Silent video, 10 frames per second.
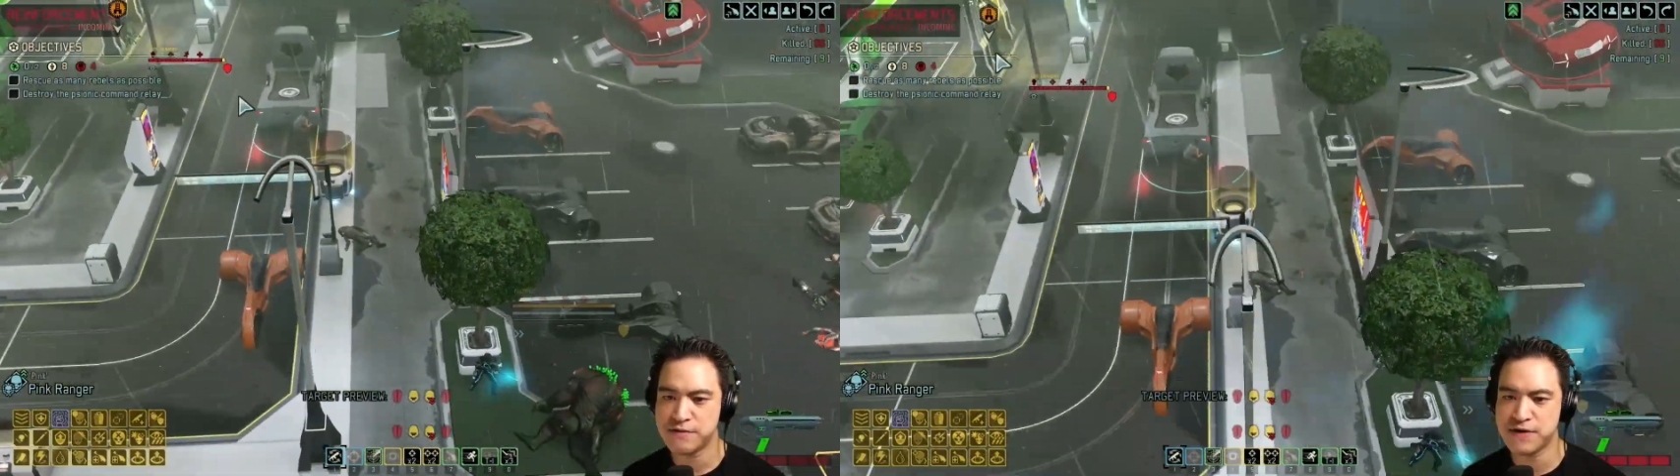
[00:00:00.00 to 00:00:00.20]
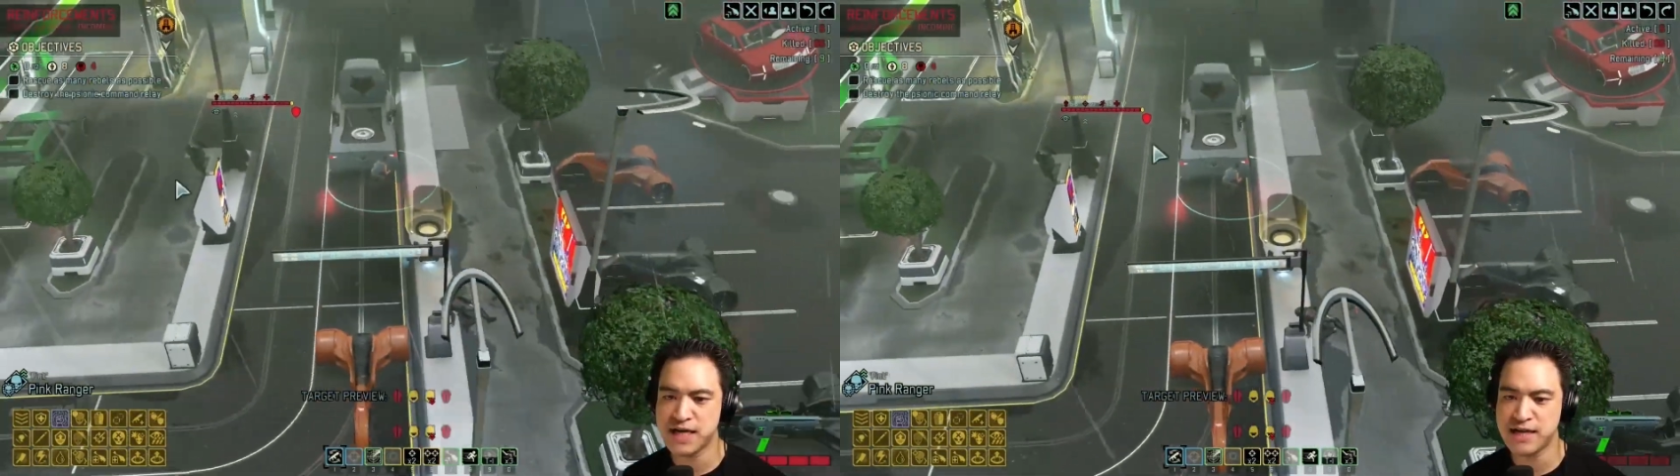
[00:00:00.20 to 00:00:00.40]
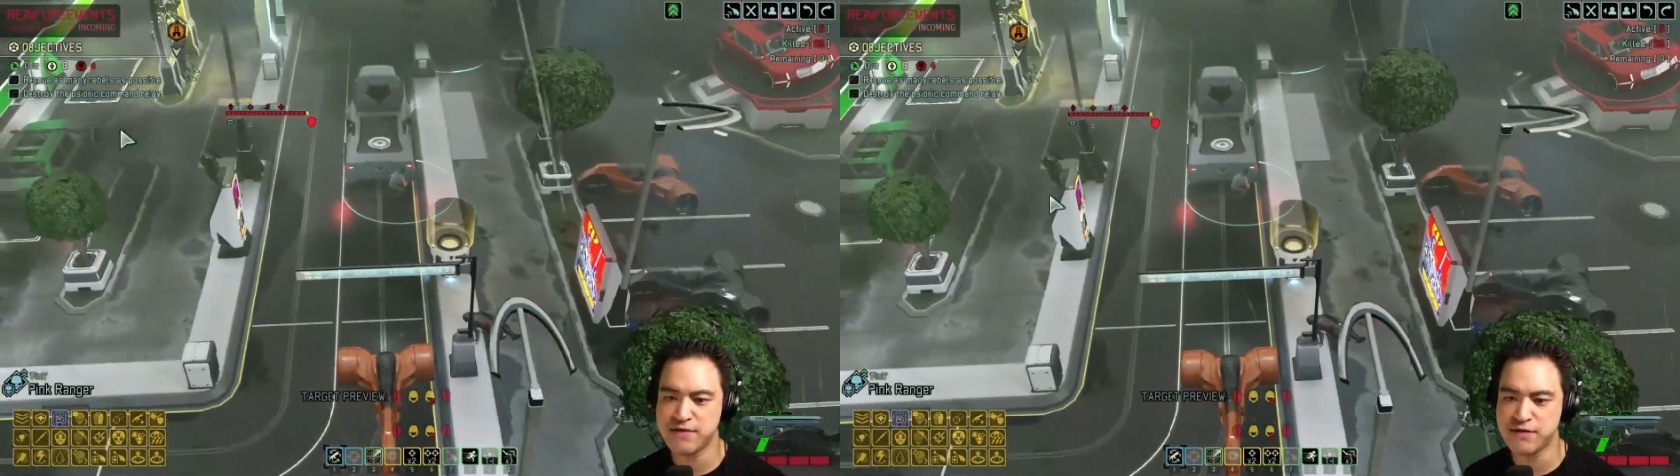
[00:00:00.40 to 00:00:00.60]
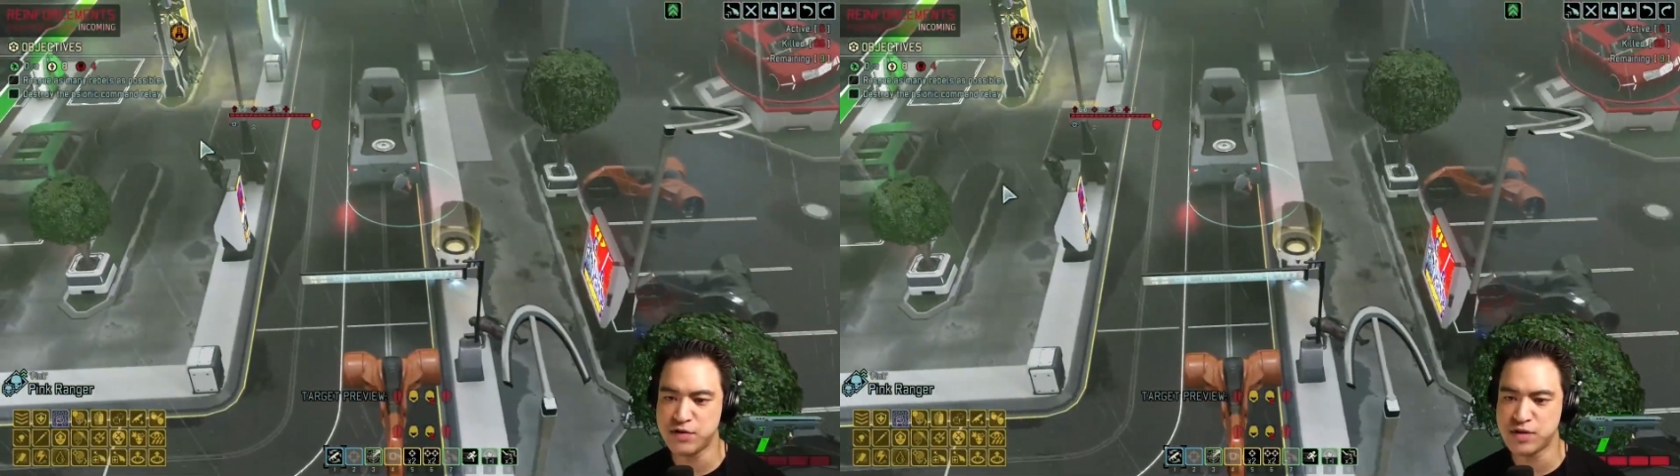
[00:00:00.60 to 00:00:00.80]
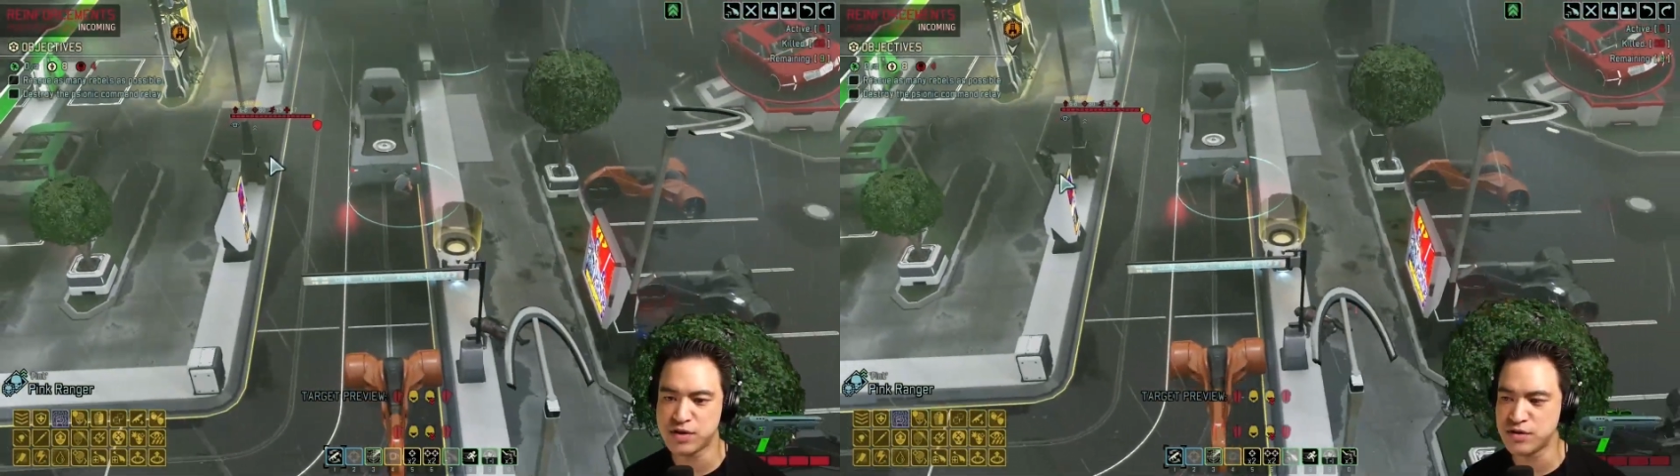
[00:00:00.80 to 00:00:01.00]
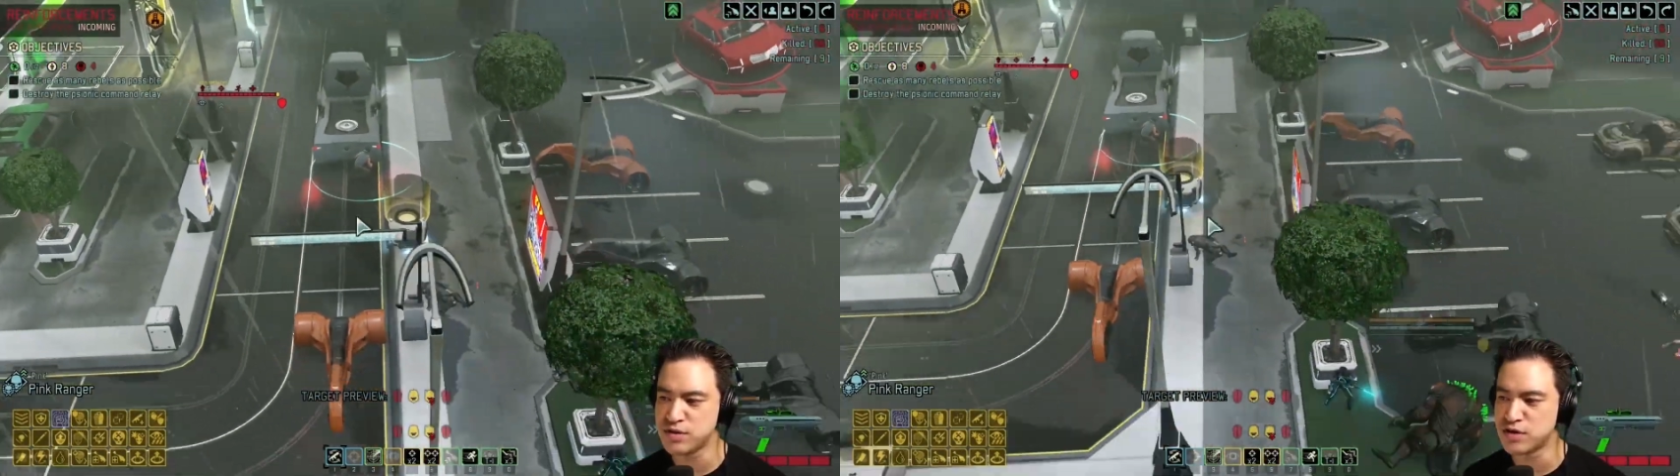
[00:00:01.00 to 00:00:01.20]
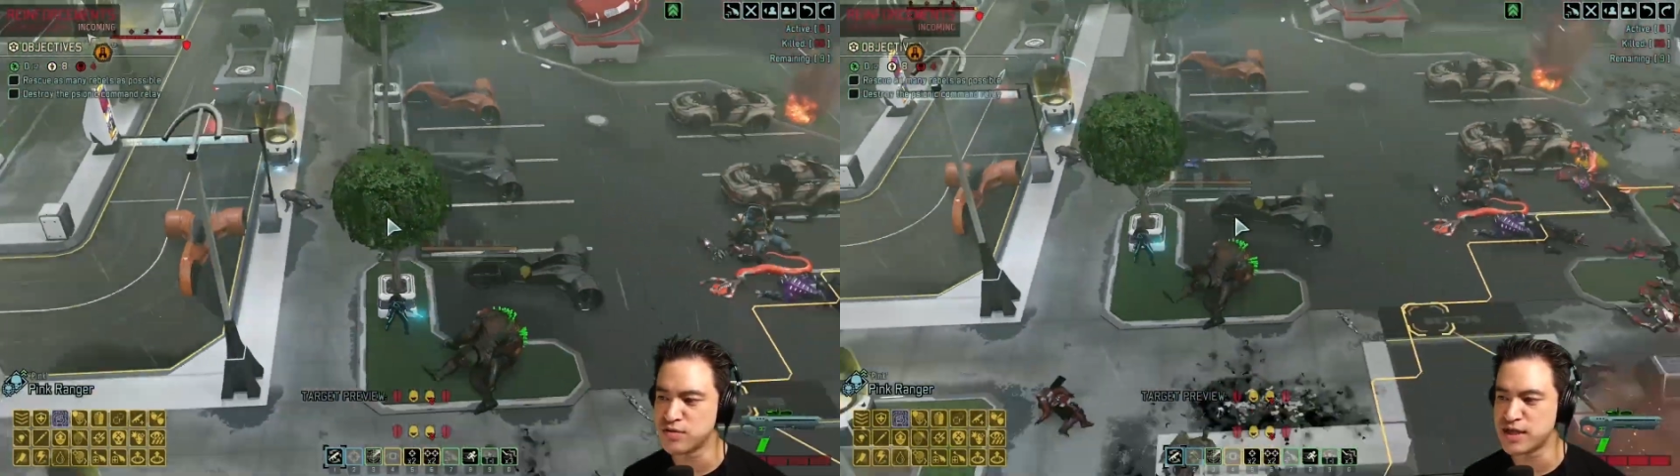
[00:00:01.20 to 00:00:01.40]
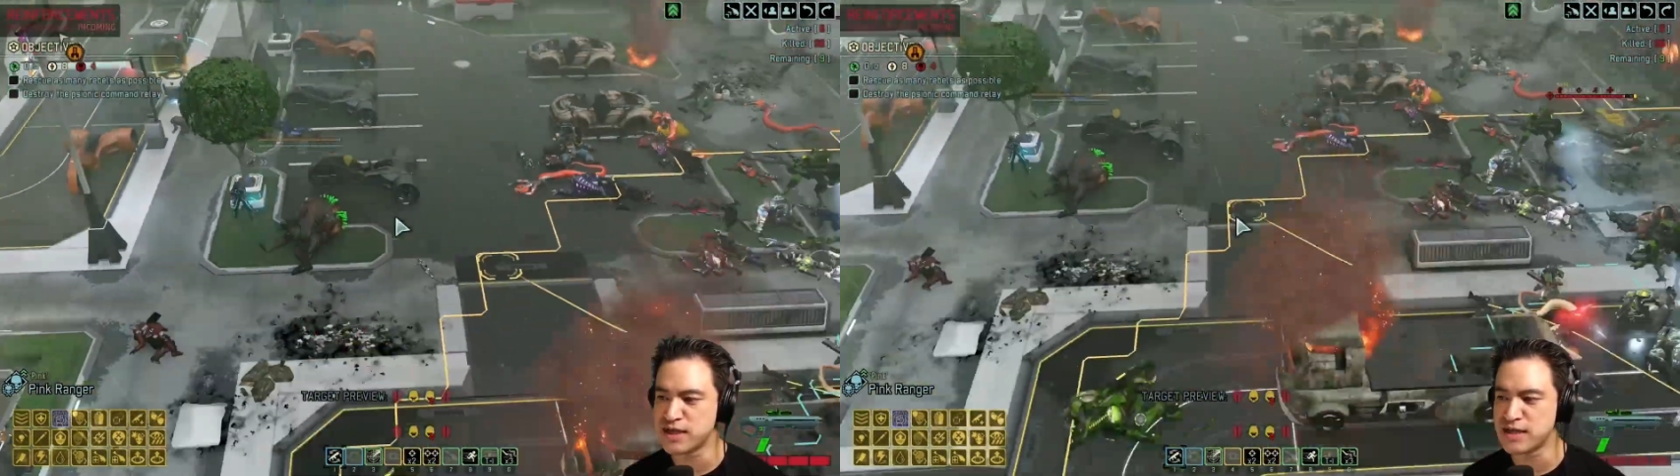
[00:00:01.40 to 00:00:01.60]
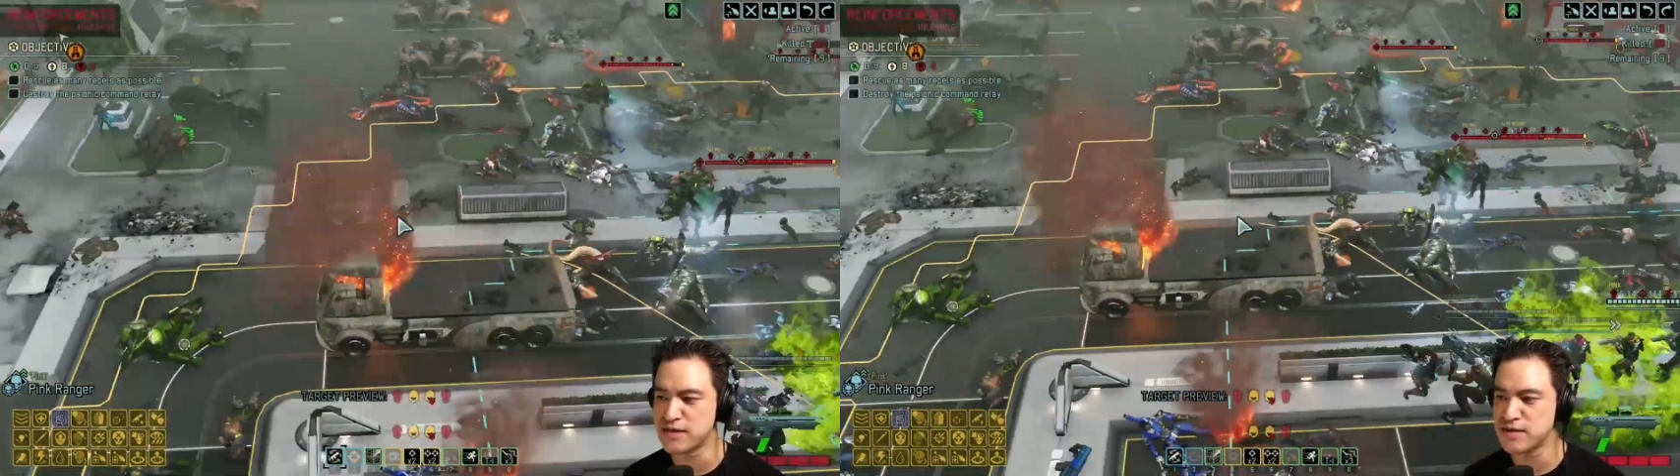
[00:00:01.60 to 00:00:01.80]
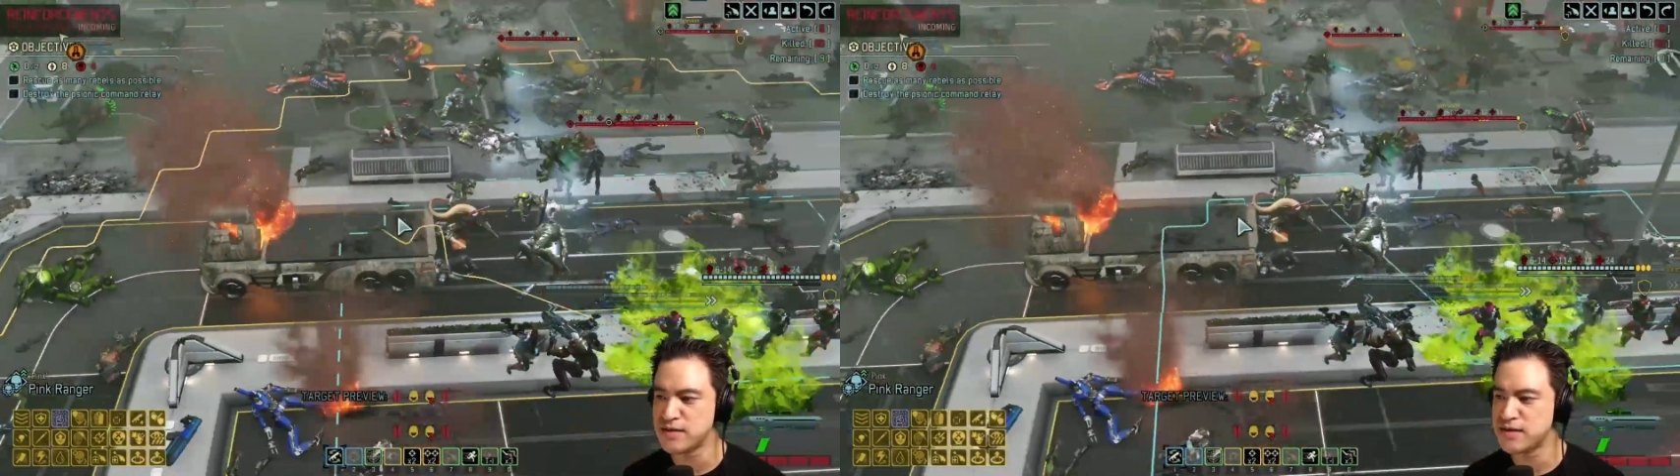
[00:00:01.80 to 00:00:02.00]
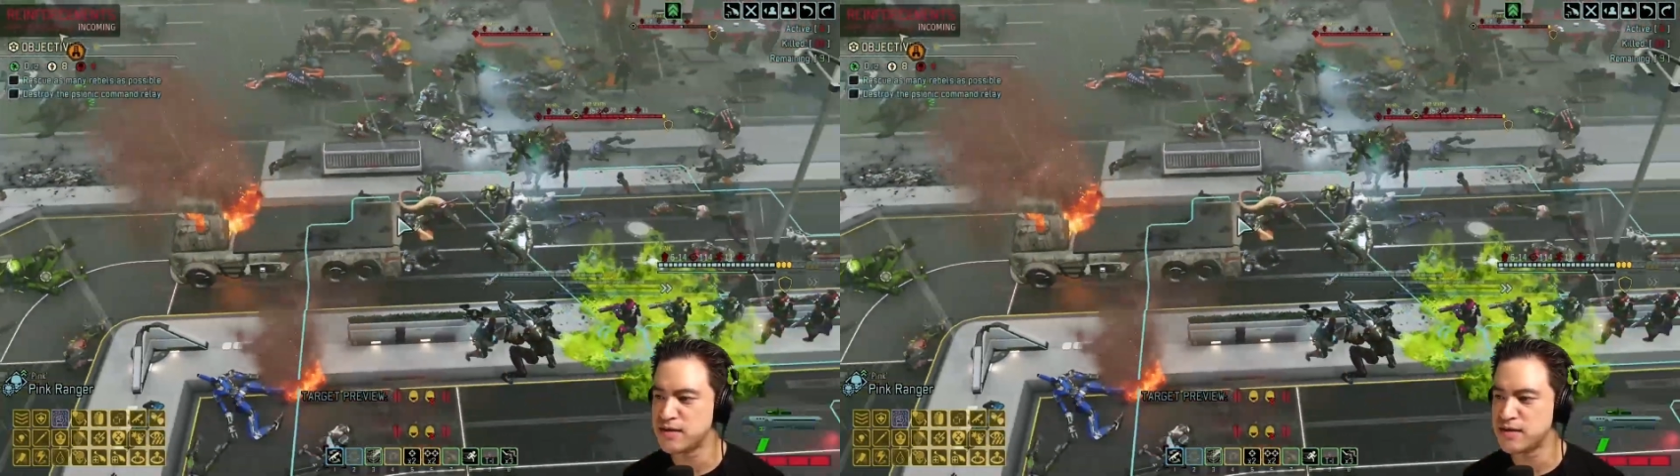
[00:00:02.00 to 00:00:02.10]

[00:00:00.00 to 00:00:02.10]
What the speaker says: 5 if you include the Grenadier.